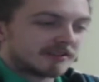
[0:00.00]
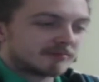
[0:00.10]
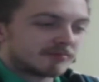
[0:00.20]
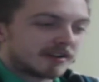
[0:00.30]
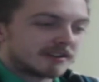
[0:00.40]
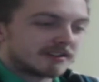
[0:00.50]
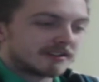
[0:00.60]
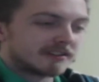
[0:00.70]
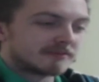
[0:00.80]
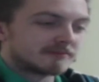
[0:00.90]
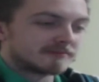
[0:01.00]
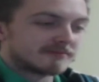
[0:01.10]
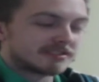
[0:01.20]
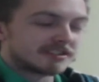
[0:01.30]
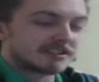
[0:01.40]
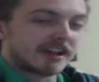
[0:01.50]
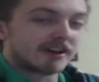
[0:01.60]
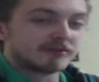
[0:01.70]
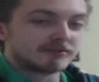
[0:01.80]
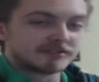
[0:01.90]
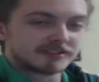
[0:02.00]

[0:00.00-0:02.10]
probably like six hours